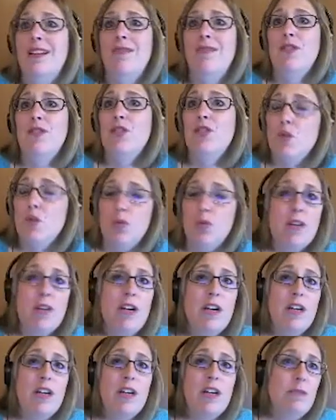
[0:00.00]

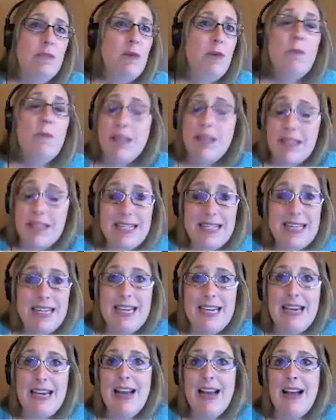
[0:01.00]
storage, the
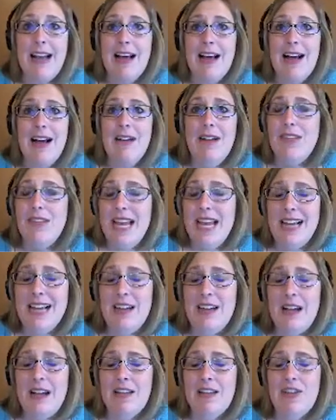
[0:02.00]
mobility of the
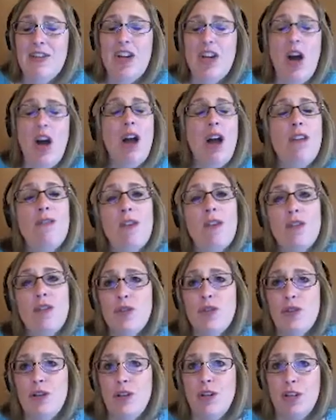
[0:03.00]
technology. All of those
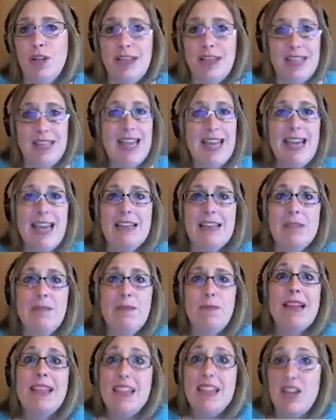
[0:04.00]
are good things,
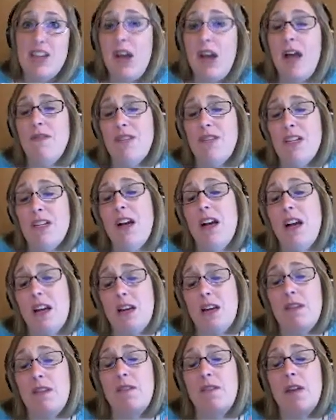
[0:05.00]
but I think you have to
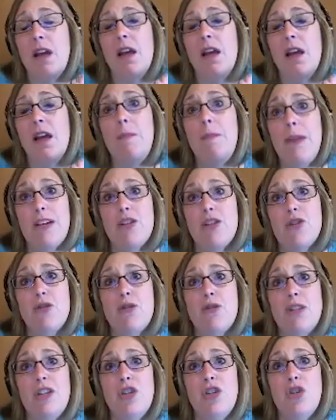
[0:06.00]
kind of make
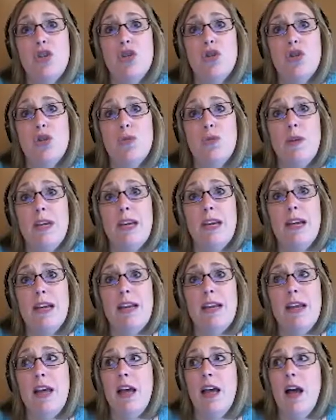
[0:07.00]
sure that you're doing it
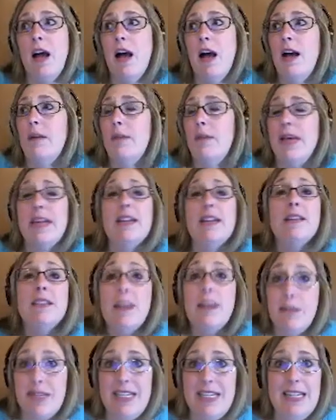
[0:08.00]
in a
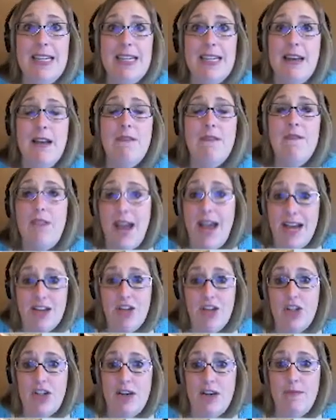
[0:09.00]
limited
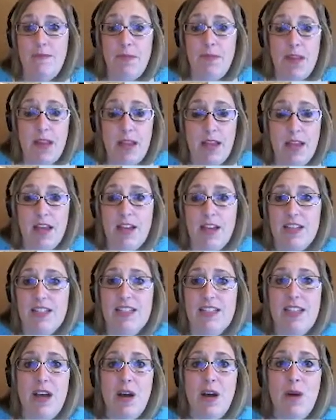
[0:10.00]
fashion.
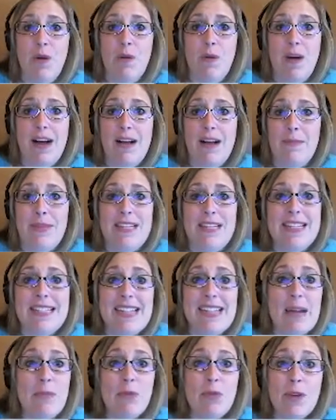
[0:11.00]
So in
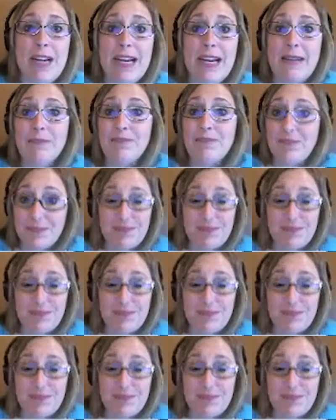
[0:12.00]
summary,